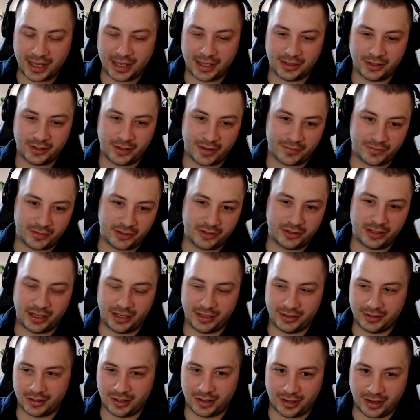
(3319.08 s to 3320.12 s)
Yeah, you have to
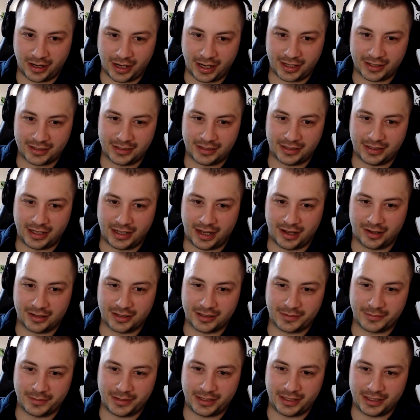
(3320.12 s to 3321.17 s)
change our exit now
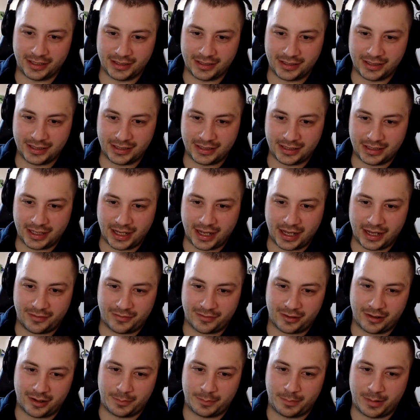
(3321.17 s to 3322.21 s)
because we need a CTA
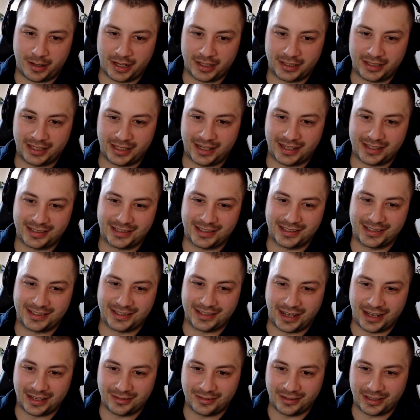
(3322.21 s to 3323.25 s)
for our podcast. That's
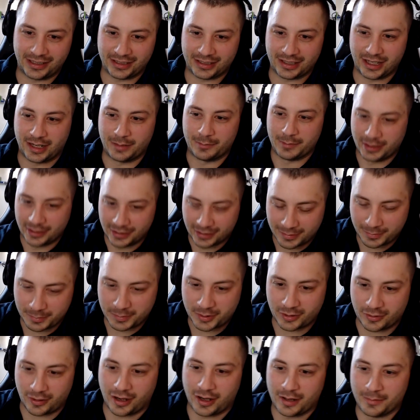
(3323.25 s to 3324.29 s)
not like, comment, and
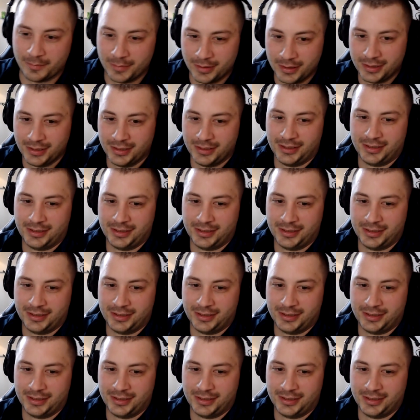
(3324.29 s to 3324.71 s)
subscribe.